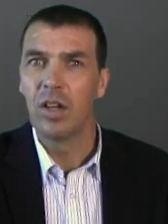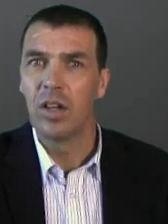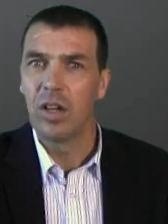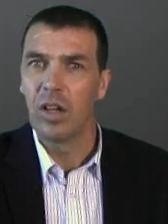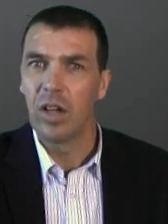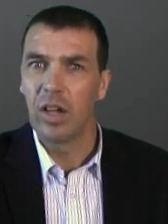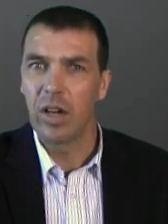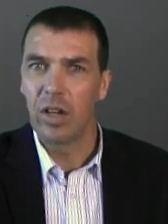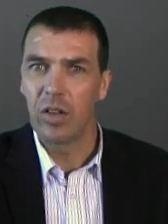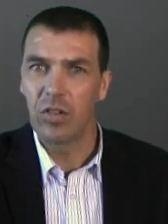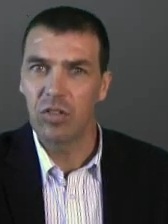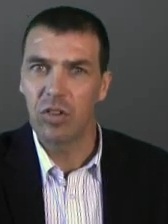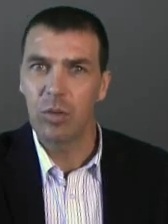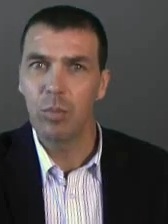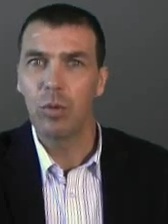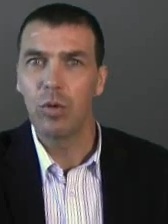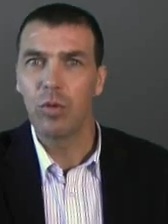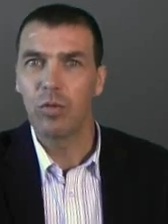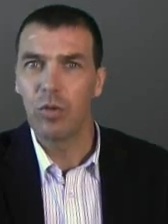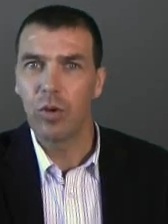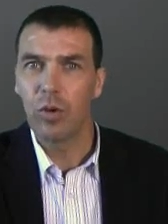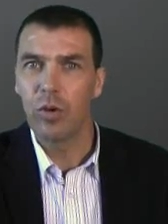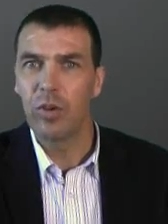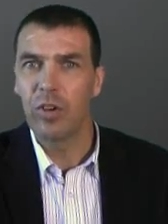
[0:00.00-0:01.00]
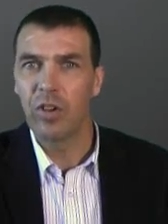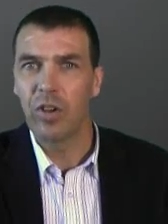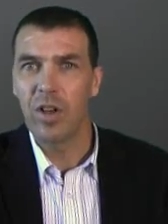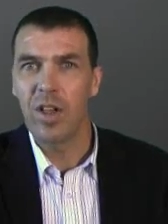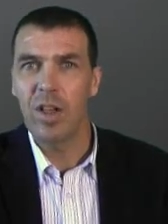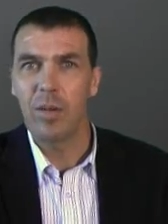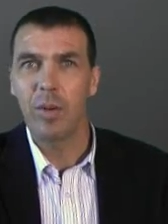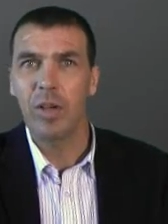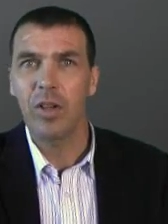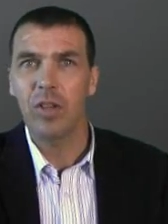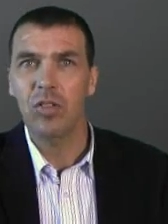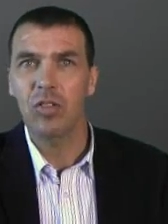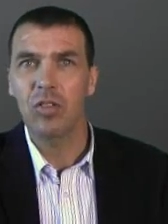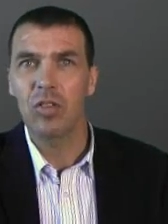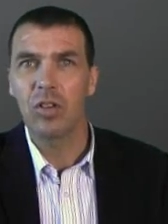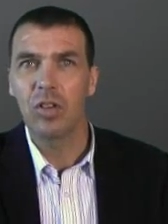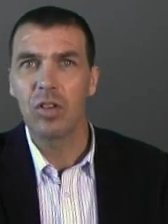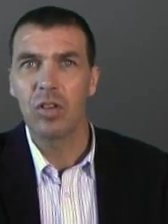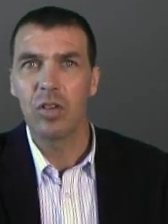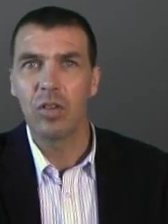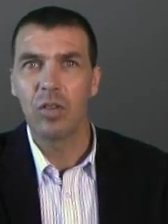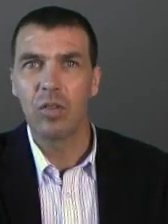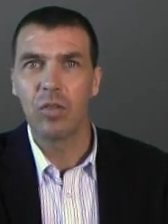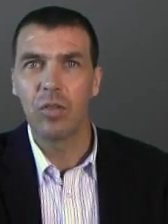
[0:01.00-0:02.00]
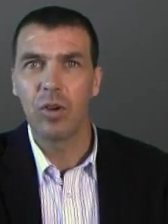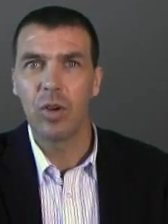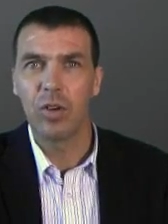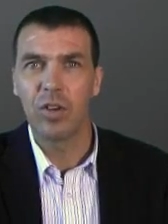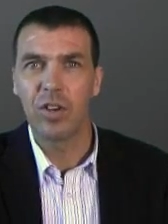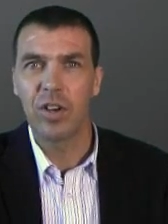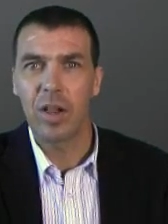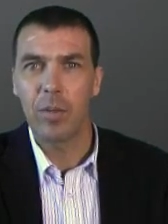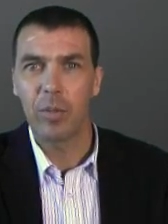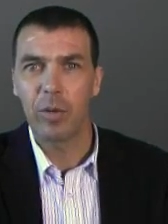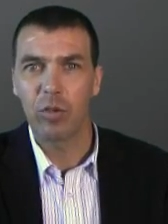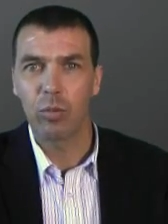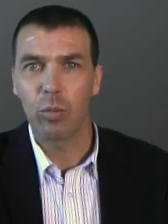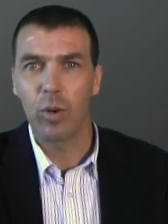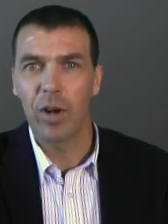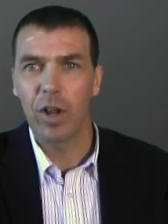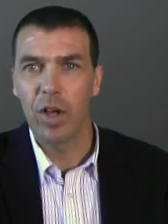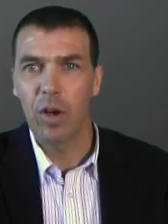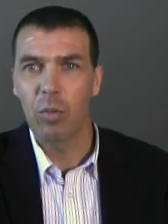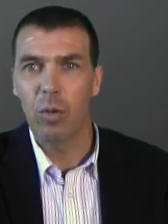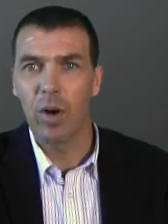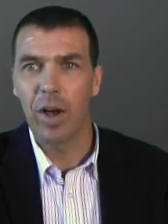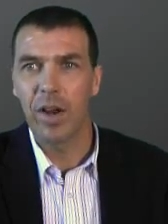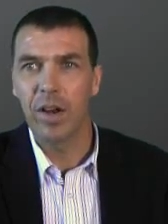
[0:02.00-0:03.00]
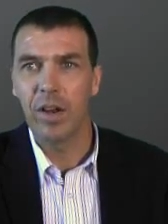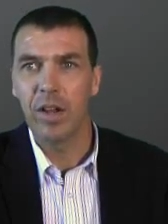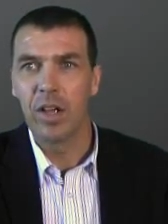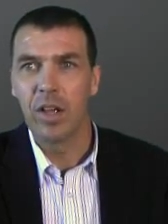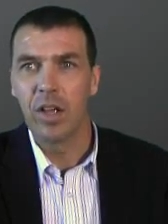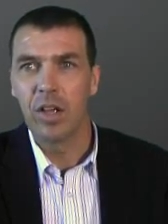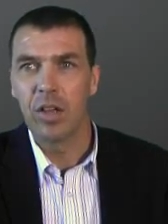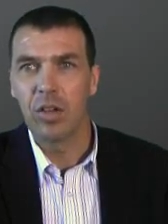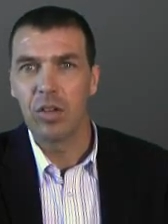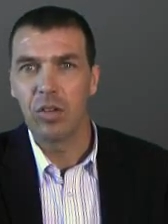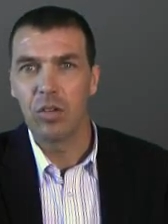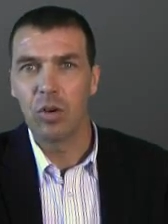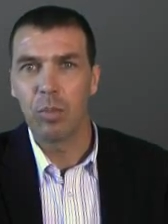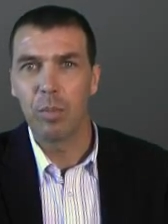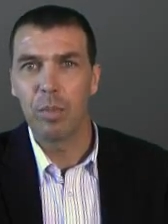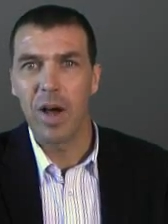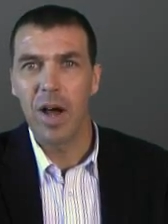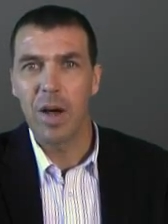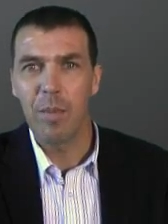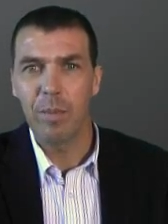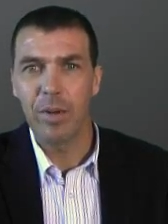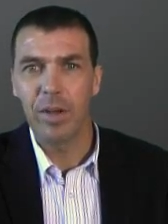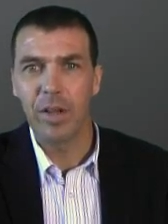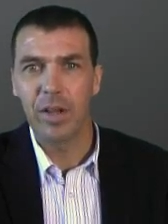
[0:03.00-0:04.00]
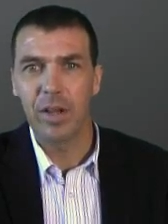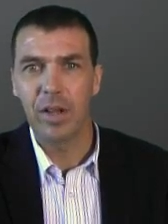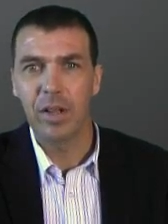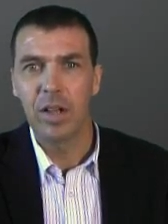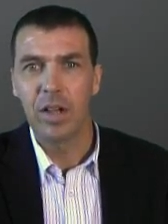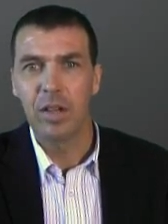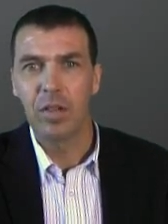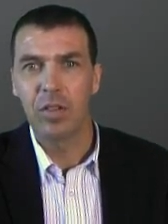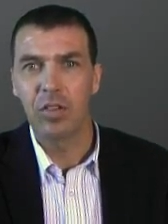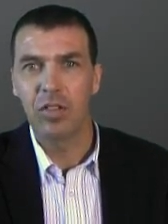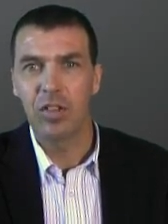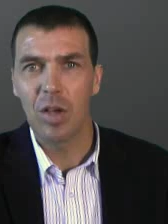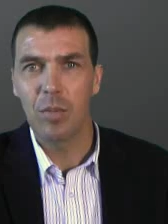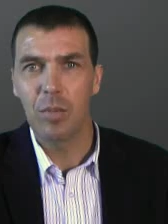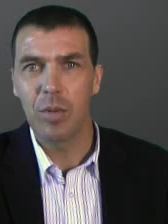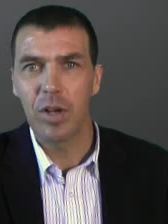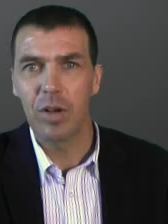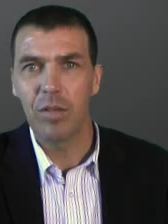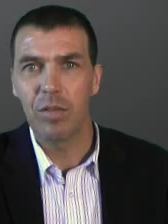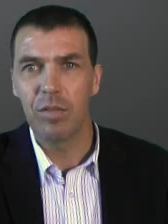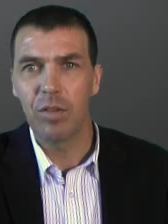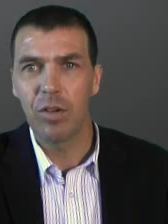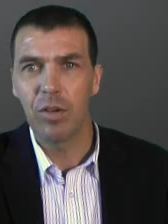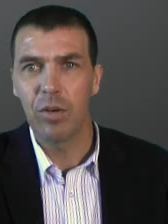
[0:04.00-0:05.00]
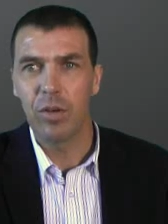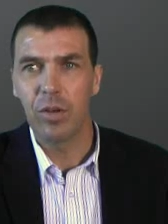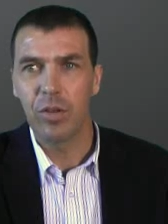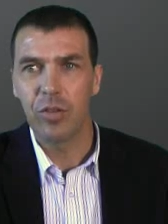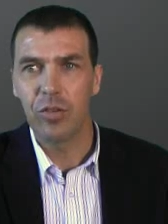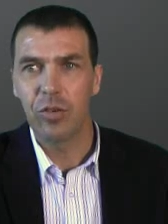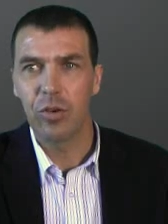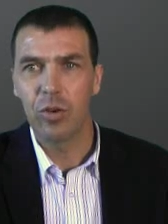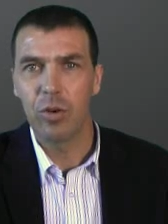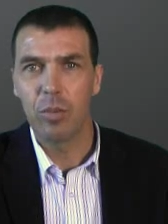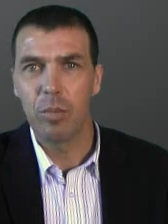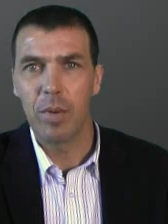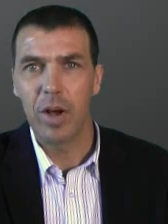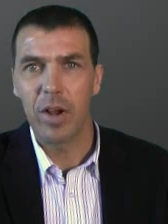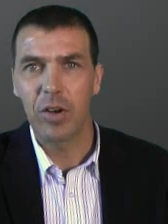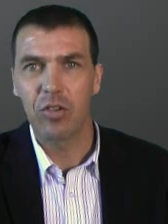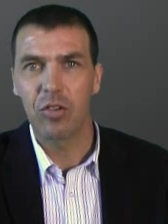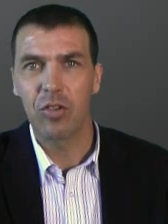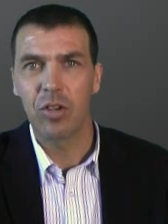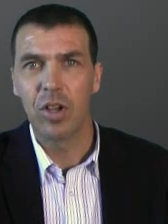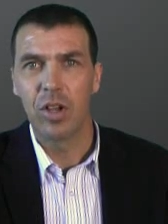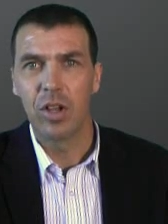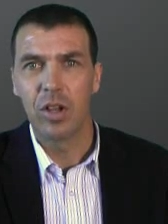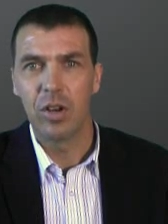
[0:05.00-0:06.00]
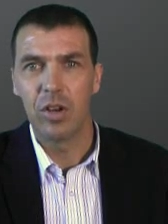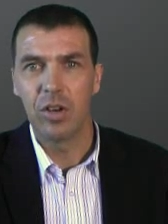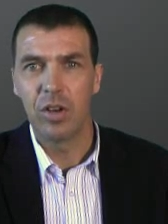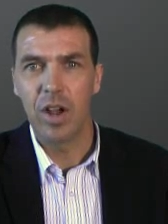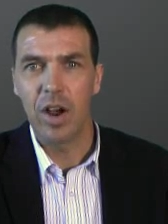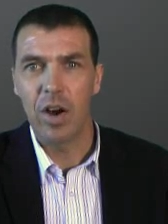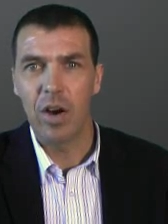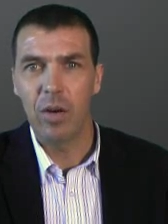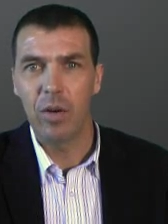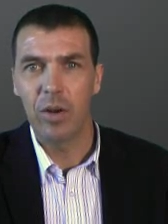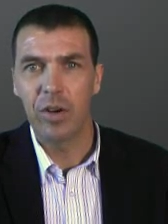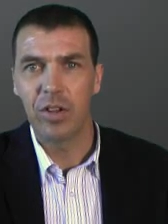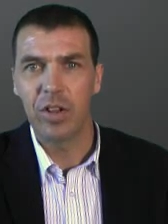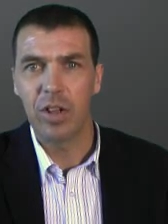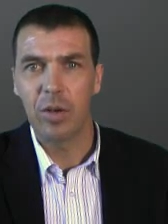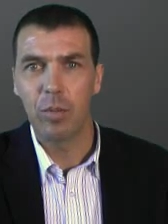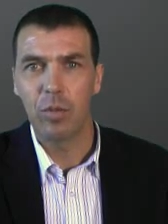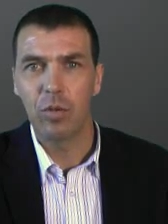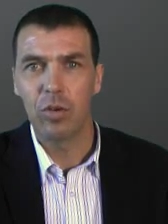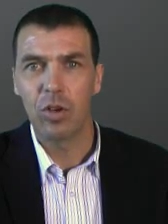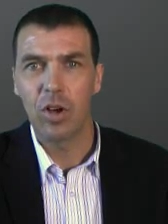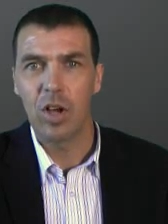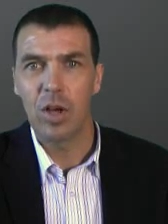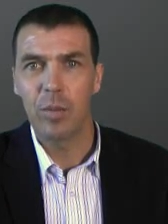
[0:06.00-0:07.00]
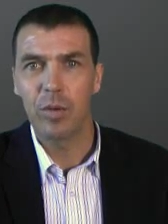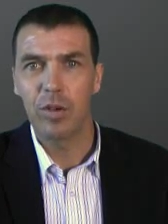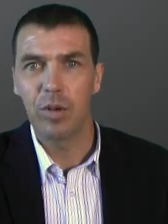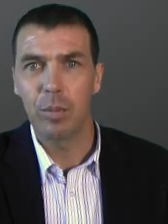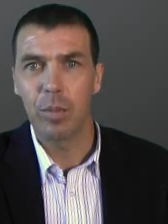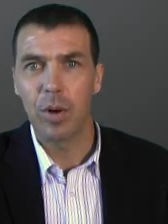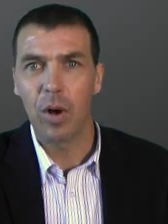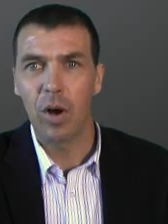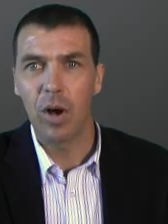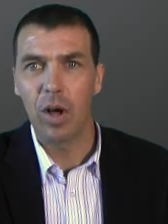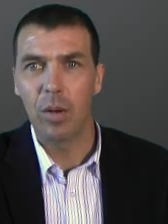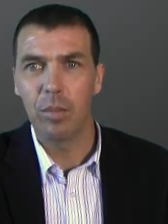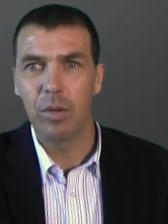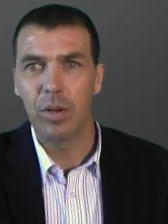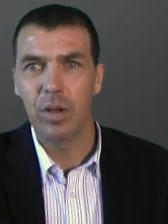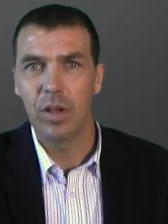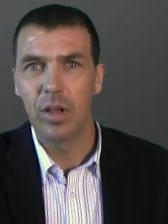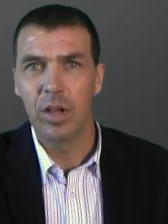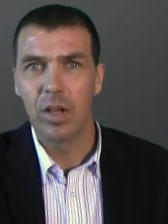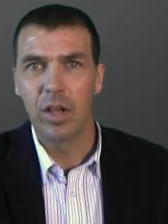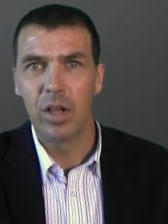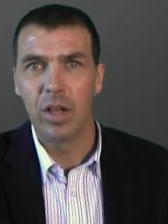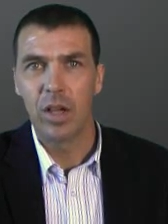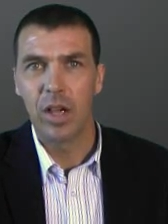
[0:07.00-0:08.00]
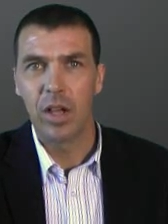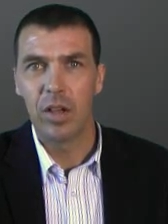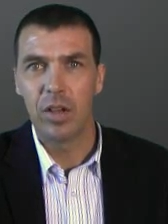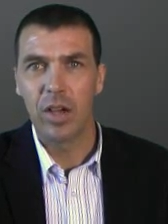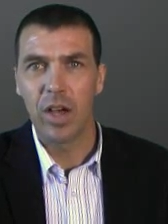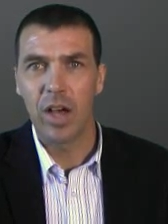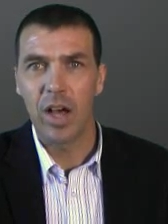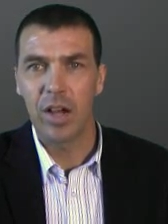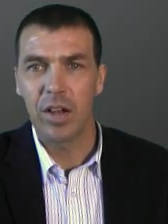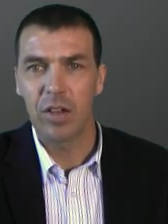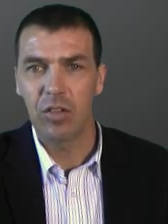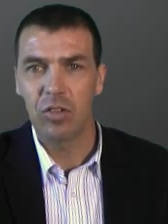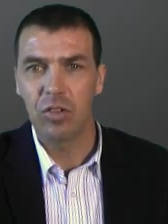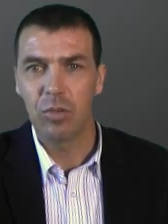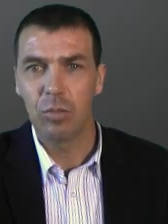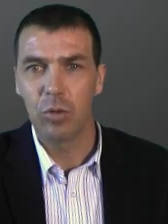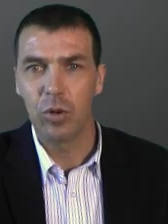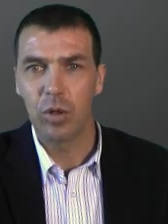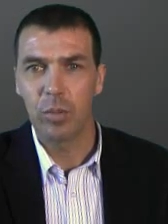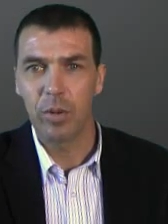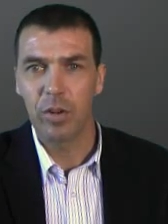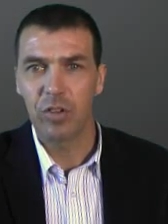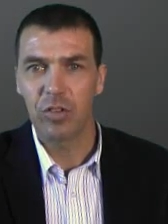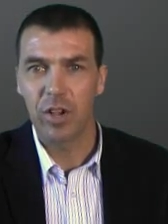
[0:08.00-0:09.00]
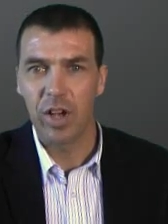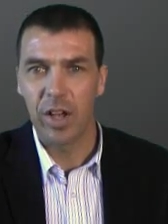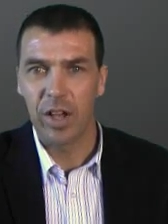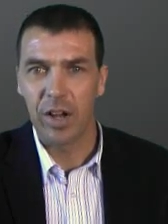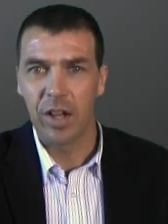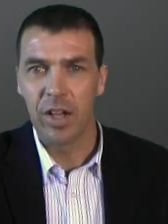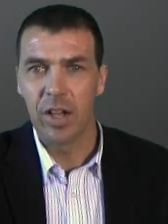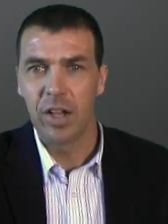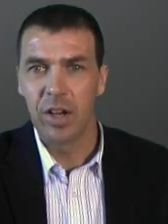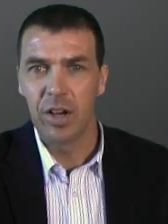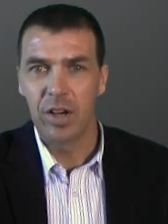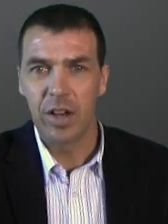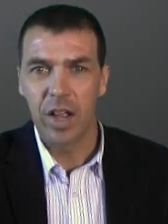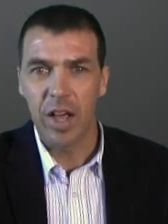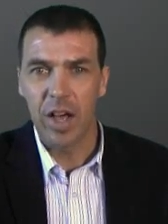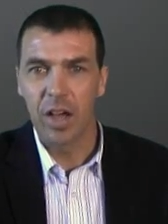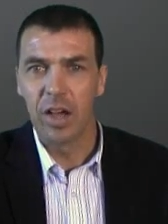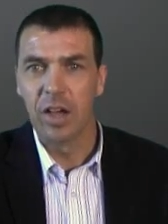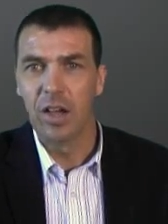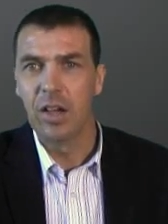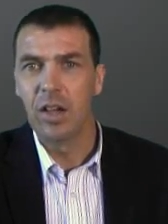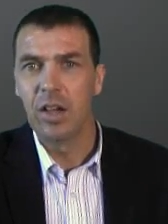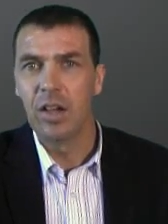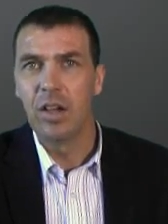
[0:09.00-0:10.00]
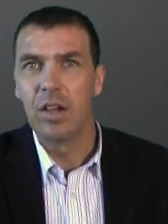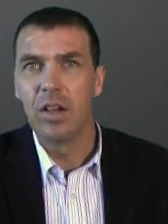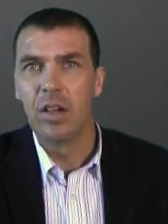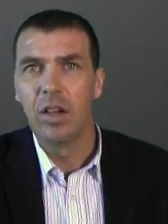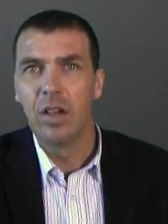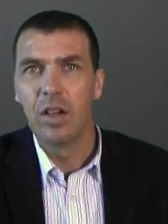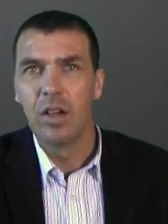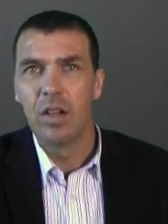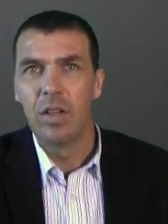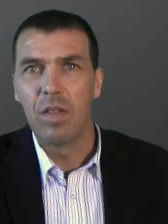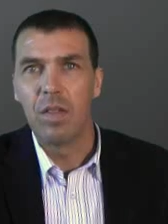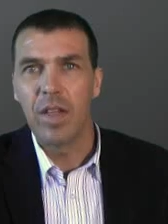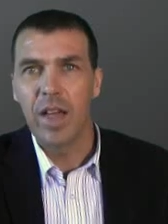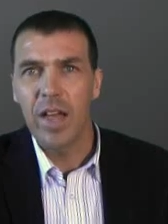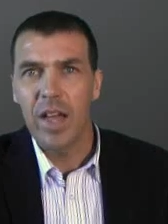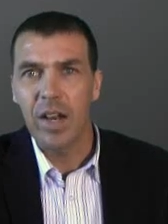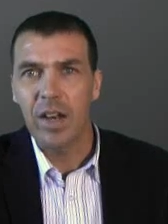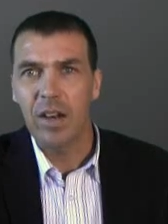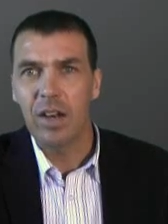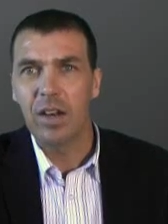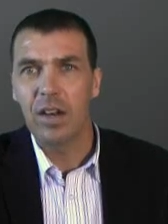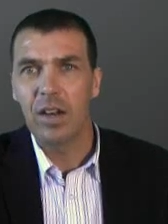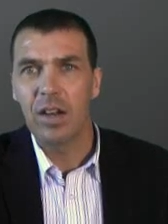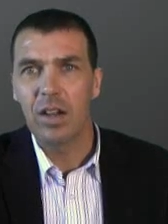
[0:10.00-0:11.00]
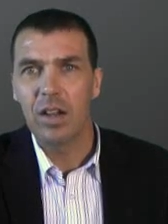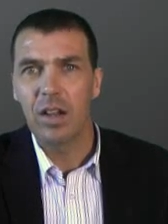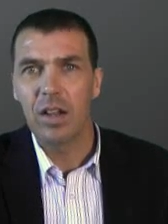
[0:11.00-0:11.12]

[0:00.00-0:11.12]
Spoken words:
in its simple fluid dynamics 101, you're pumping the same amount of fluid through a much narrower diameter pipe, and your heart has to work much harder. Now, that